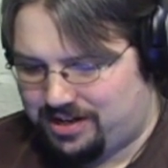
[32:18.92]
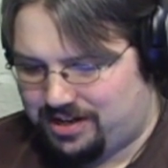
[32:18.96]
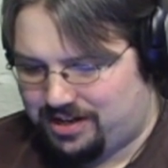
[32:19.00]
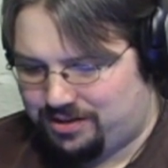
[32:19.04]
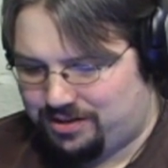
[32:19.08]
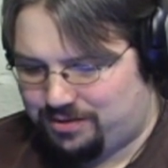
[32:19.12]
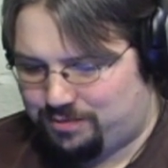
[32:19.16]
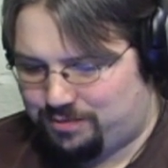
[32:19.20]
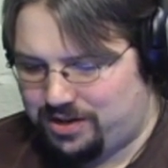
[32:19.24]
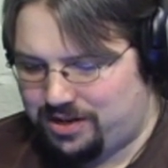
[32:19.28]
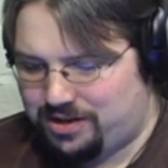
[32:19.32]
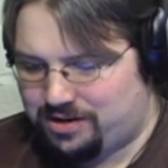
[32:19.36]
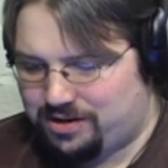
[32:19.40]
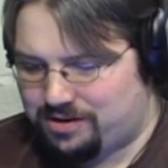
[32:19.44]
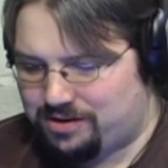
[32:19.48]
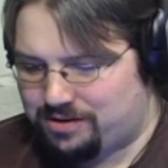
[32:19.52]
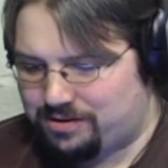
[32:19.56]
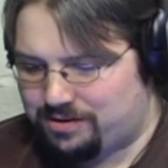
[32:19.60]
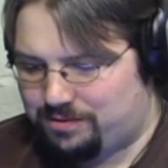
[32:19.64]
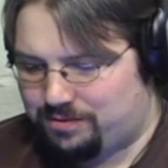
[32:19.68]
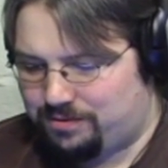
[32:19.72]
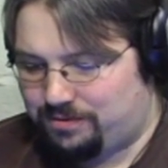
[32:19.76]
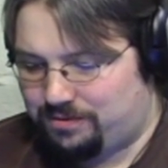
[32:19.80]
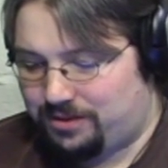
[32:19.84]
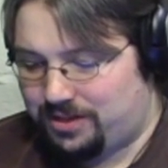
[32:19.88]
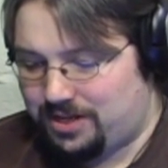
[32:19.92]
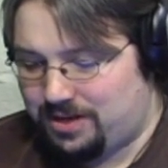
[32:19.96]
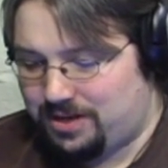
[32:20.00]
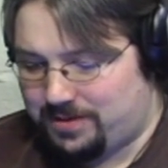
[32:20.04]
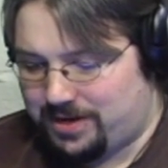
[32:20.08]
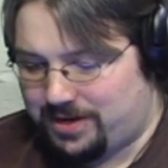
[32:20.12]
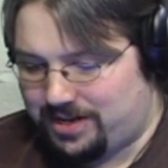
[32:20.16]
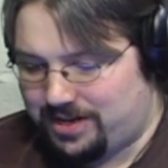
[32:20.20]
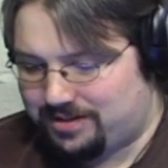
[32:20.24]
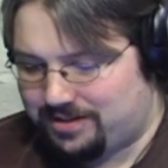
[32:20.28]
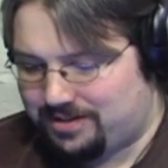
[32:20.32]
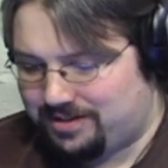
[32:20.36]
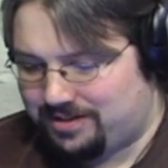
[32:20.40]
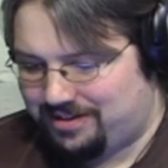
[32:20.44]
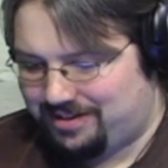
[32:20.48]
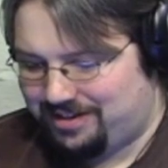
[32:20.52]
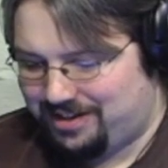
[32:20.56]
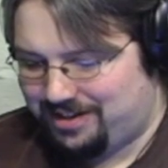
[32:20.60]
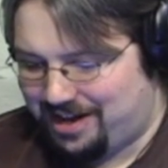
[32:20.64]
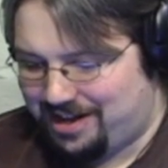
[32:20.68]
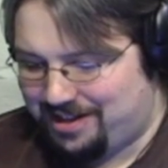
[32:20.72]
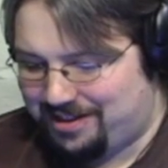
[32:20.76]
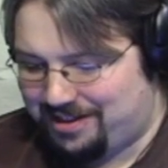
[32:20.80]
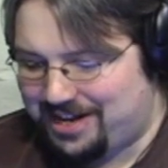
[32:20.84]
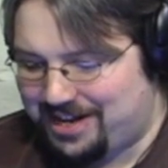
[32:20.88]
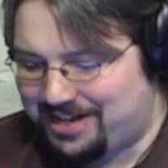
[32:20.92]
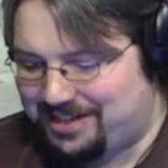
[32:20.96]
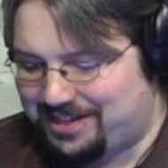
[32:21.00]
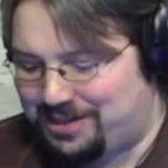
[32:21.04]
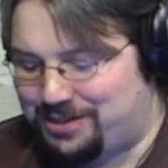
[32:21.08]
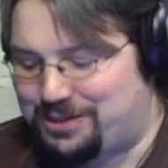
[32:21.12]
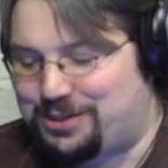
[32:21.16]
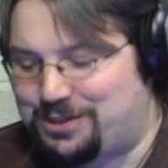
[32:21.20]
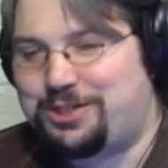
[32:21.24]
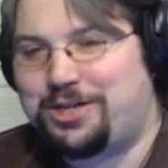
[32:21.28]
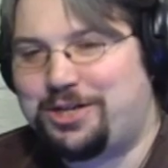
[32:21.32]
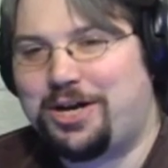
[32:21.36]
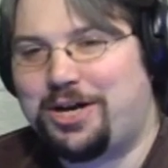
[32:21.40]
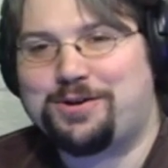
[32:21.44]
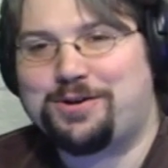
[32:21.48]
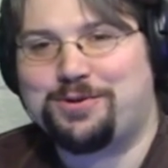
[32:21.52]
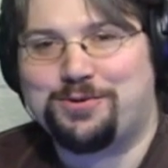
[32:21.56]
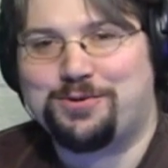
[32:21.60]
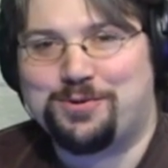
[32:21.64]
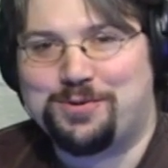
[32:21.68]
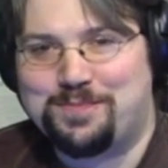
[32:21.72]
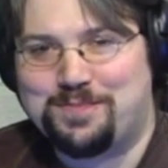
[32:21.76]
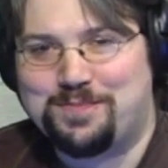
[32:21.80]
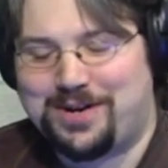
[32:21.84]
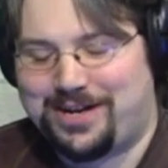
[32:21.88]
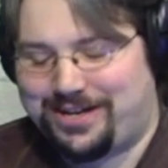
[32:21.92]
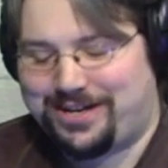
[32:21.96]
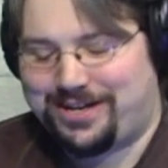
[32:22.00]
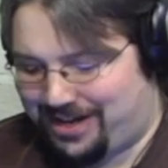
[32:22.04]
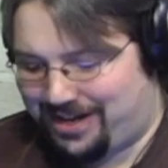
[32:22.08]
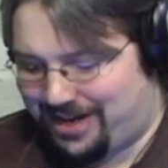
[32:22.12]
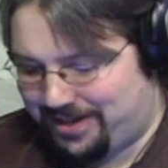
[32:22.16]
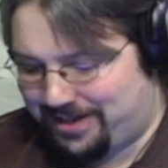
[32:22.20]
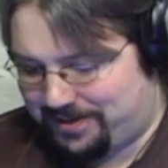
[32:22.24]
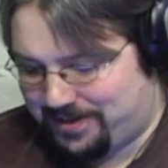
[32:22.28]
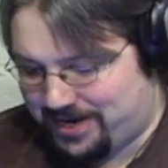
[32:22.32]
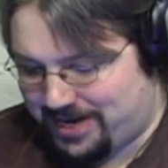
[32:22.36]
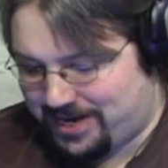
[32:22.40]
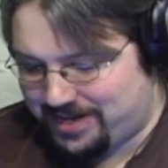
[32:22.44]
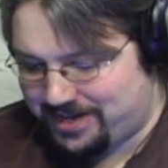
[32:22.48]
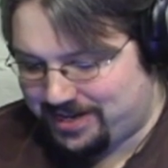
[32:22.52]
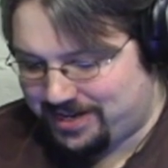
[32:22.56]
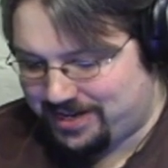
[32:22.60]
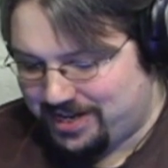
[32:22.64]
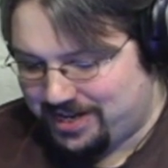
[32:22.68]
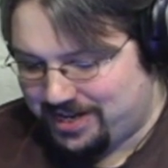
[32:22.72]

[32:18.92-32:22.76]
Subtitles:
20 article limit. I like the chuckle by the headline.